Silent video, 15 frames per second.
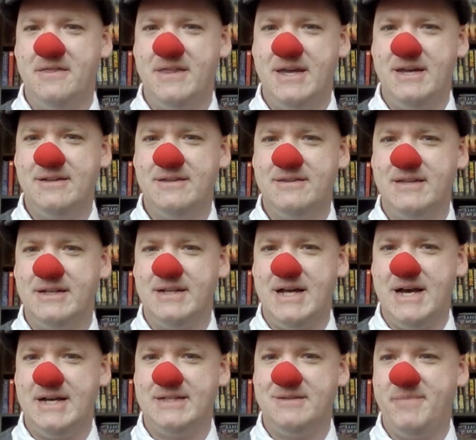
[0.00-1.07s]
There's the
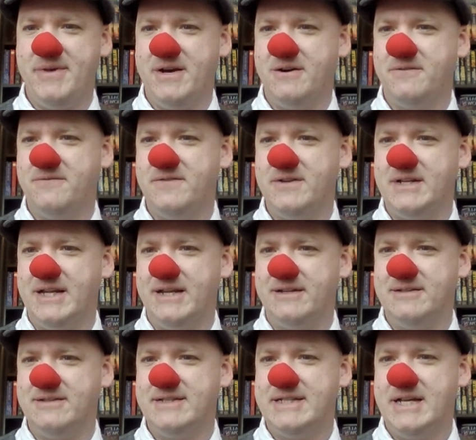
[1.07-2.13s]
last bell for
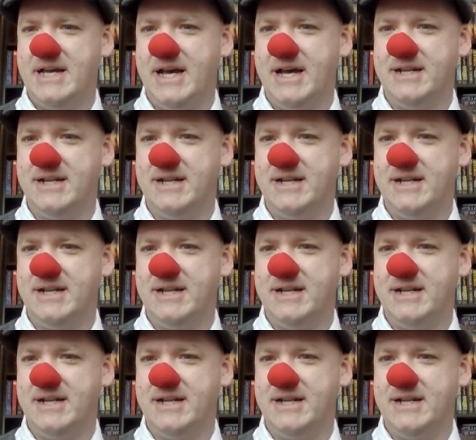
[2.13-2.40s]
letters,